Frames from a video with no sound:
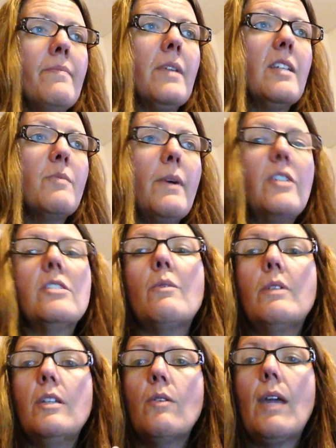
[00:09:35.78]
especially
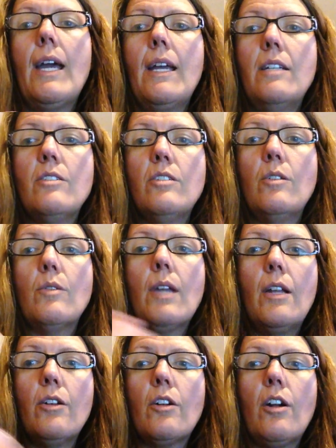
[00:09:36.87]
when you get into
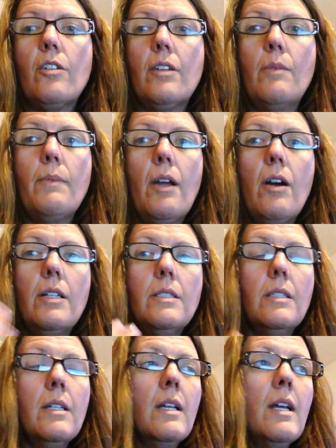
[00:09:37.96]
kindergarten and
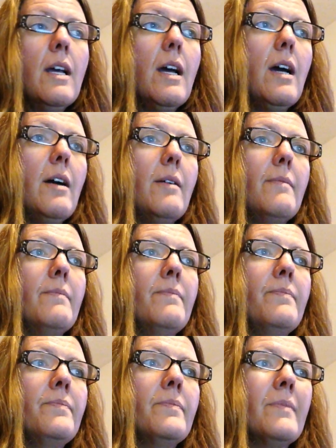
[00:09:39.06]
beyond.
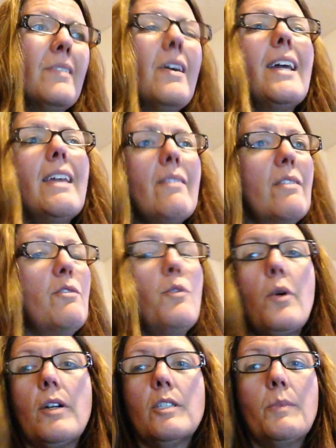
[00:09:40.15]
Not even
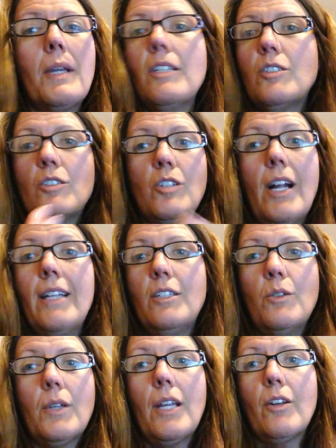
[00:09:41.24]
4s, because you're trying to
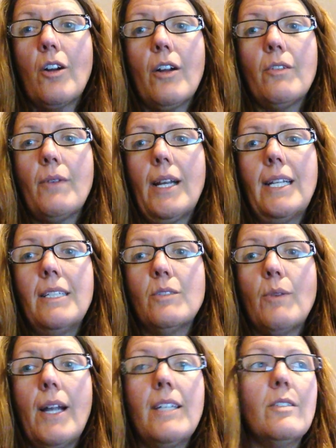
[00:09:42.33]
do kindergarten
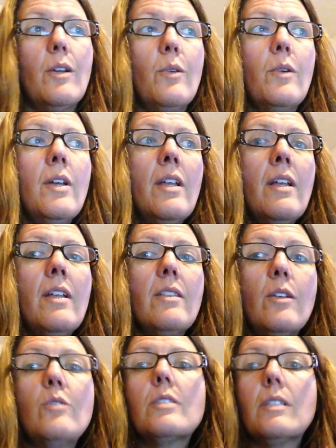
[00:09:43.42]
readiness, right? So
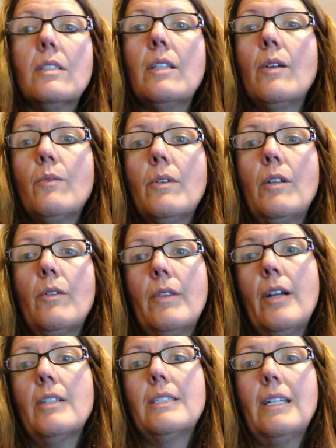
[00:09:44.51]

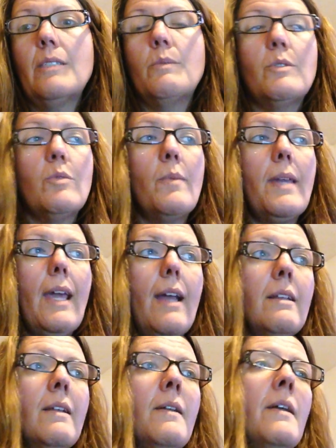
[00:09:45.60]
their assessments will
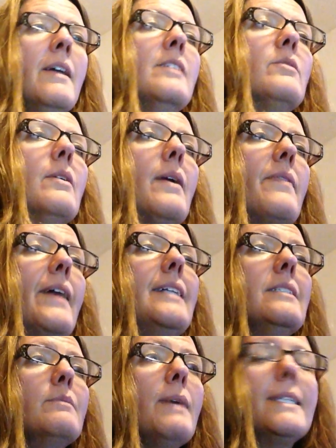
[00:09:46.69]
begin. So anyway,
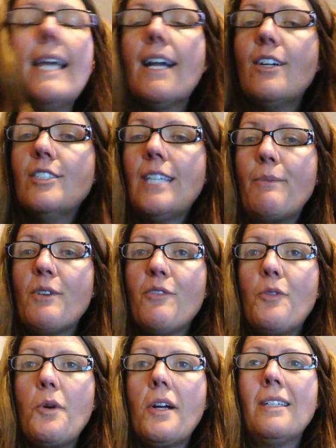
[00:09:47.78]
that's my take on Chapter
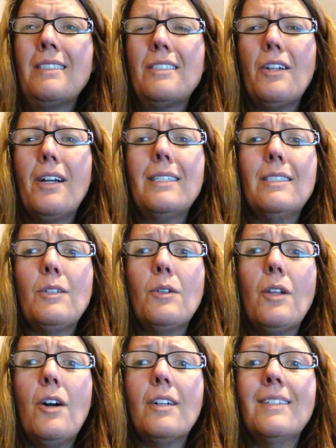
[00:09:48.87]
4. Sorry it's so
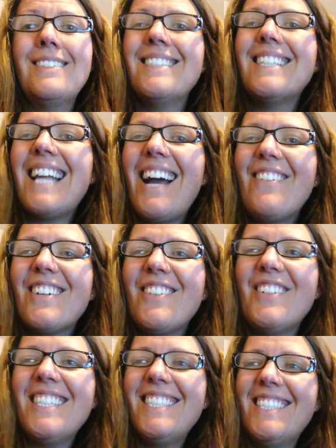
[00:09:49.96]
long. Have a good
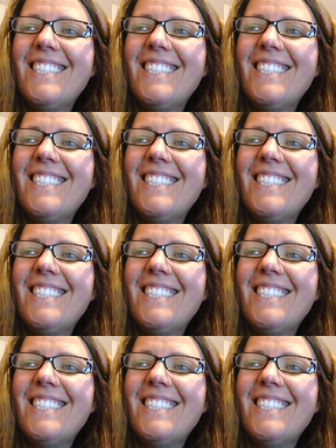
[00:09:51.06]
one.